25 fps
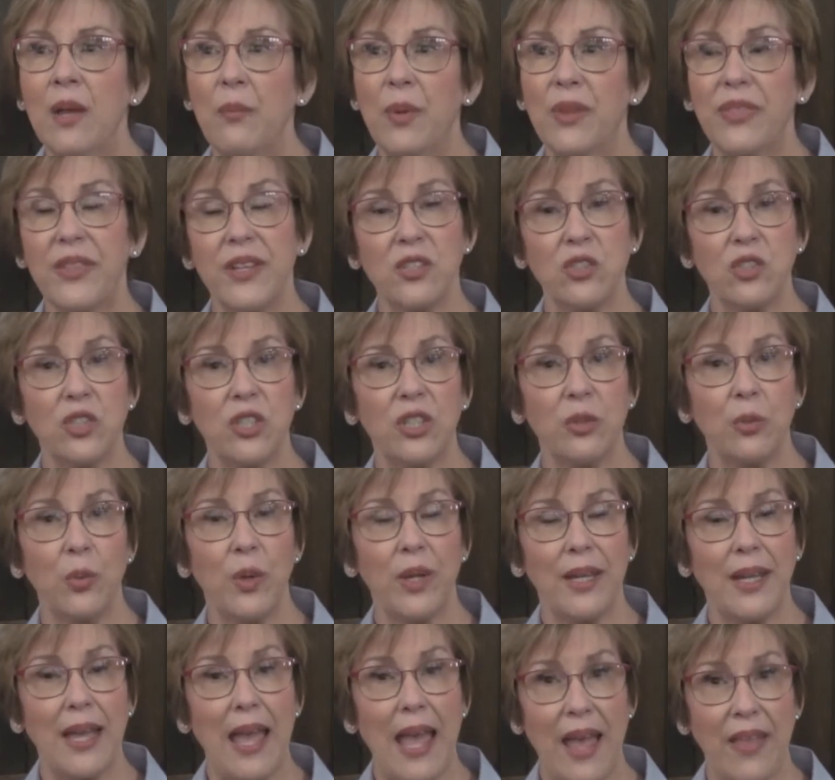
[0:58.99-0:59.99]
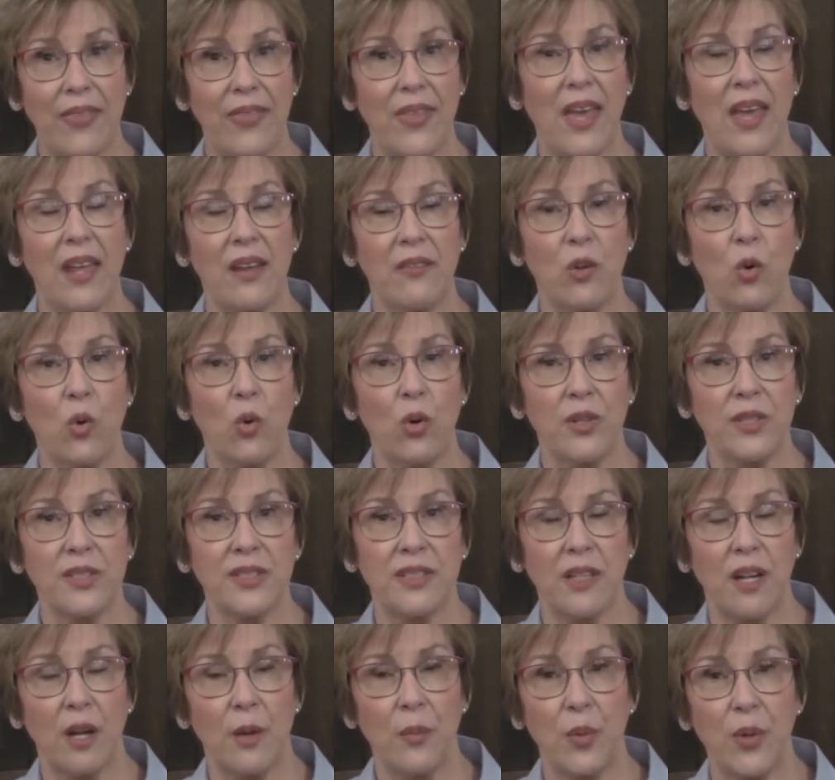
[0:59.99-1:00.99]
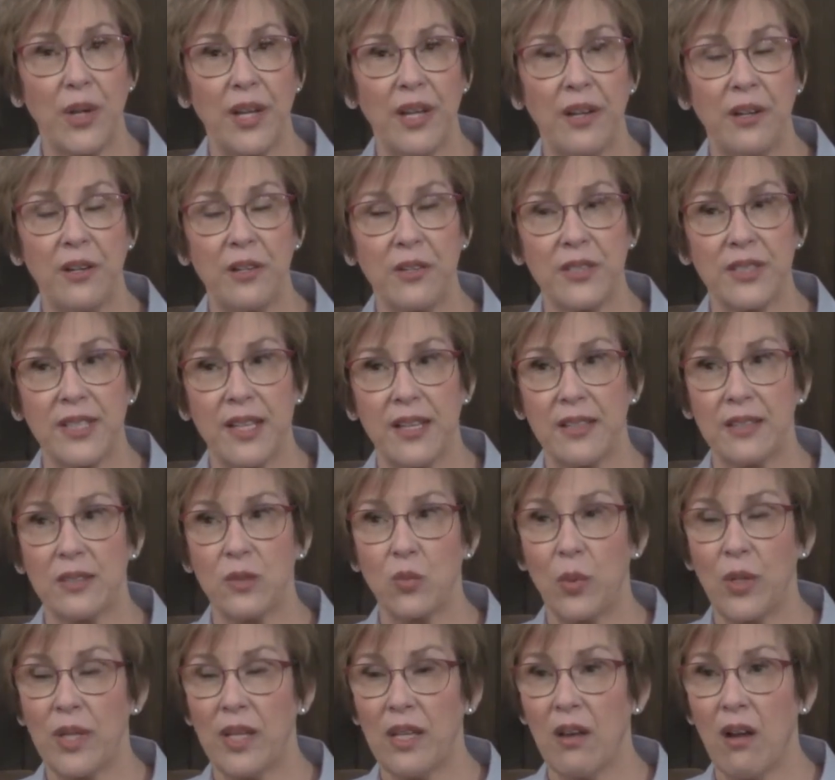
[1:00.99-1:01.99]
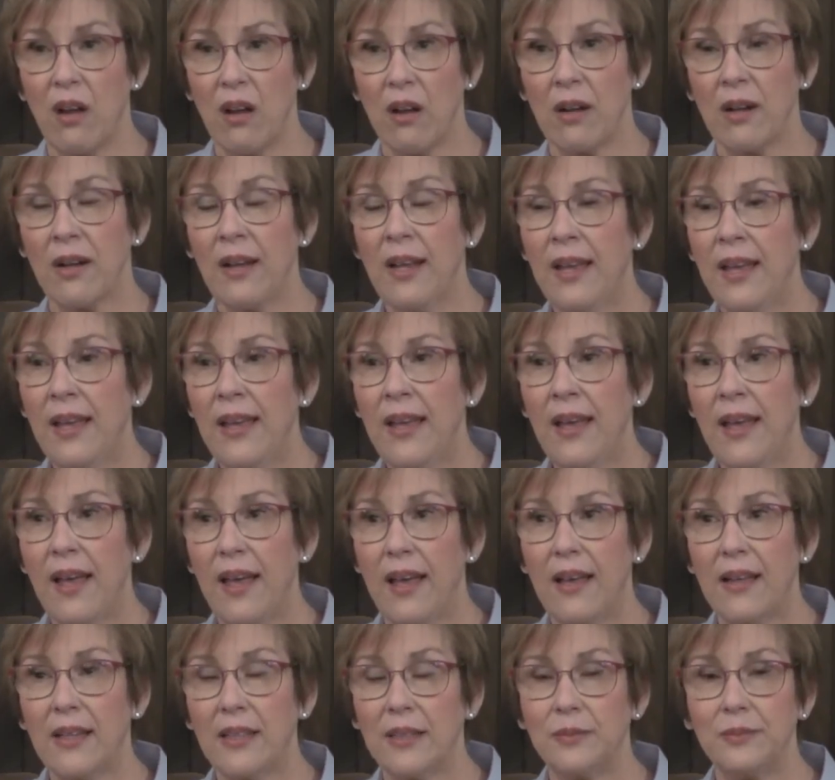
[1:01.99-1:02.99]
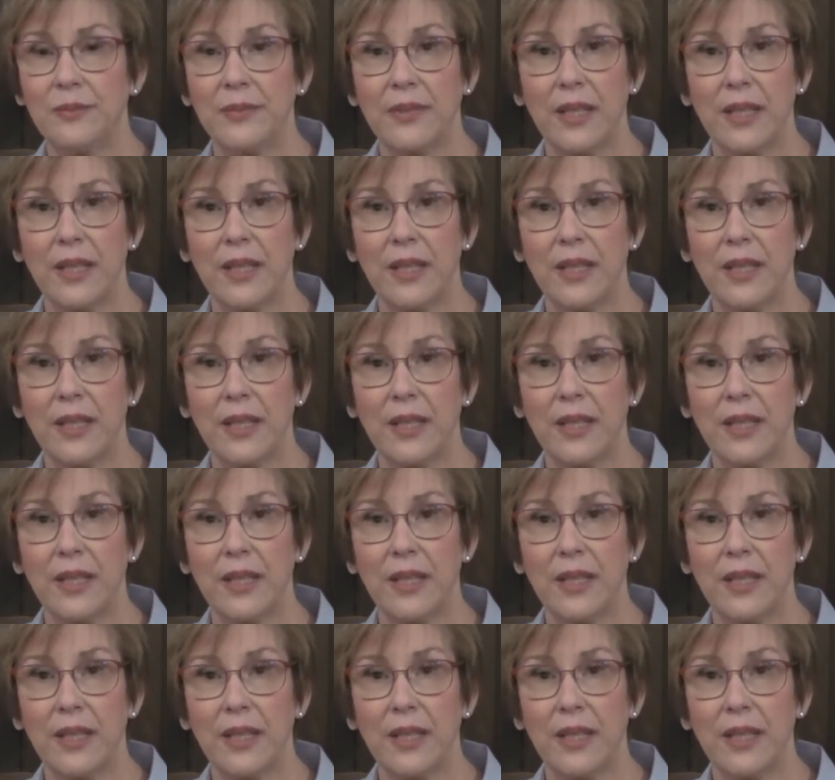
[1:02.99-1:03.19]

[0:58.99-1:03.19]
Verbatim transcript: But this year we add that, of course, in our prayers as we are um,